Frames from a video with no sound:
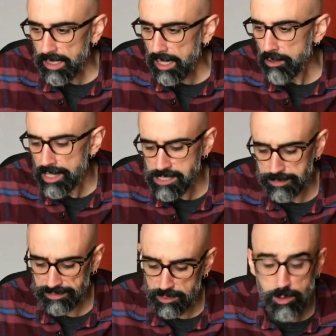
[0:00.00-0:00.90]
another
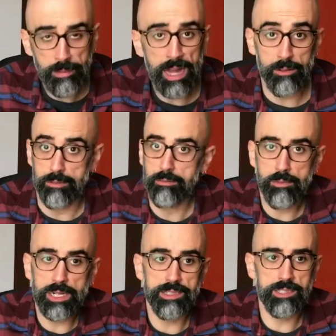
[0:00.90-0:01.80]
aspect, the rebound.
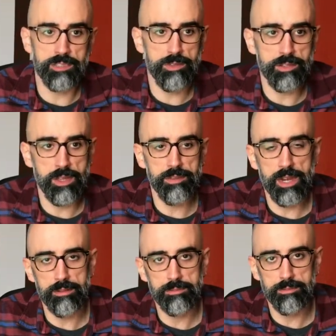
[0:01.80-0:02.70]
Well, this is something
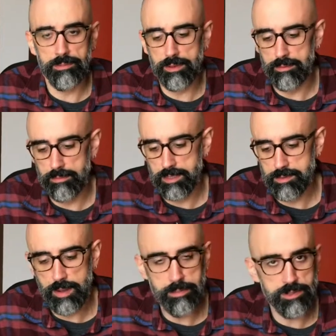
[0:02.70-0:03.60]
I,
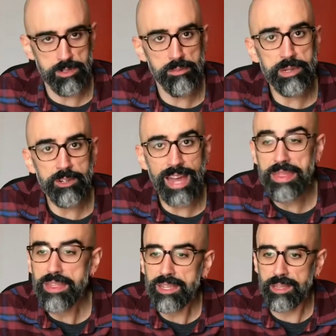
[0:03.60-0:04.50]
it's my personal opinion.
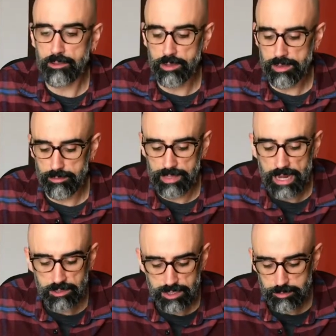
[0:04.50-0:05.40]
I think that with
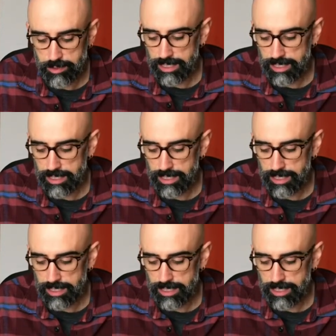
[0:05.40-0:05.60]
nylon tip, you